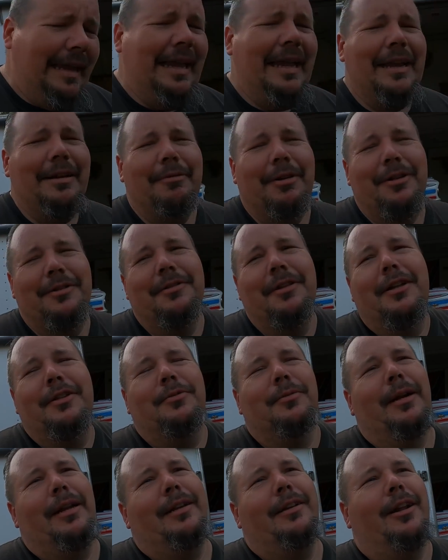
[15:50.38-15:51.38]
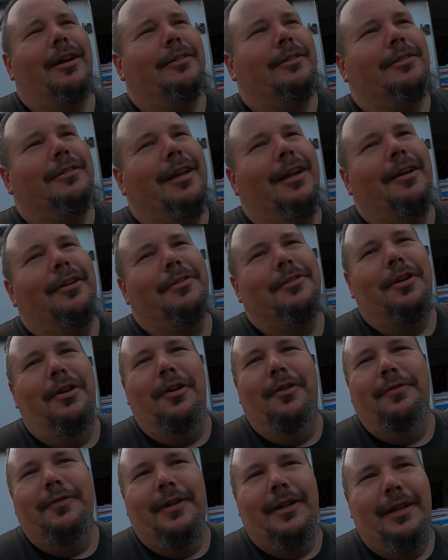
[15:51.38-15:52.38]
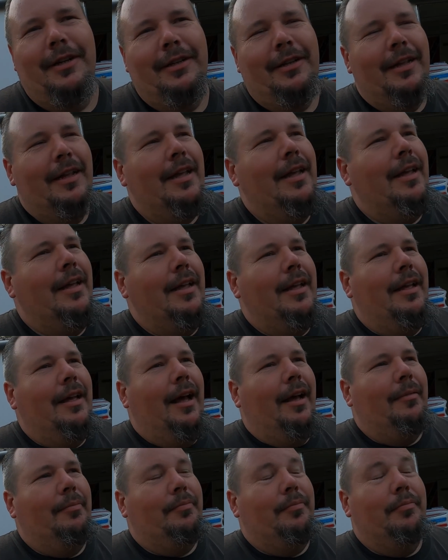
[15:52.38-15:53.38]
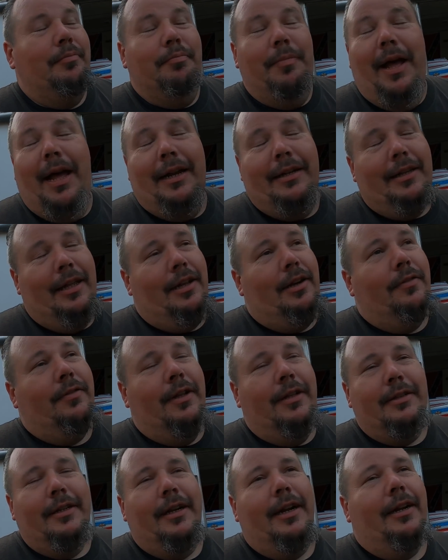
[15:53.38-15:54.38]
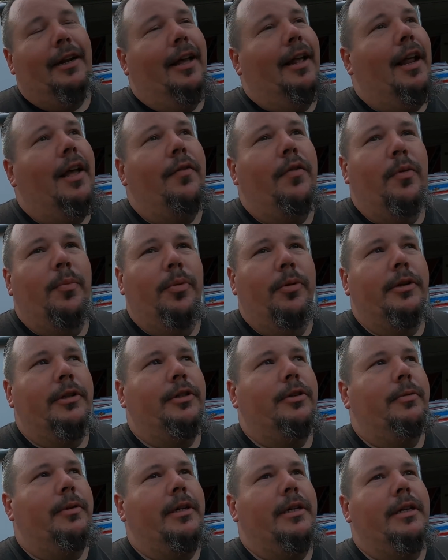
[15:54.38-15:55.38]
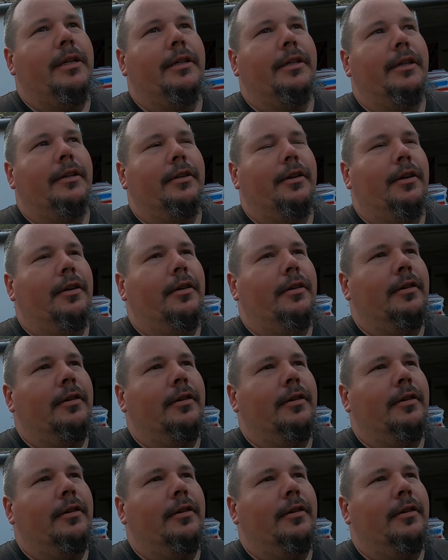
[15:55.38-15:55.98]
Anyway, so that's what I had. Knocked the tires off, and I backed out of it. I think I got out of it pretty quick, and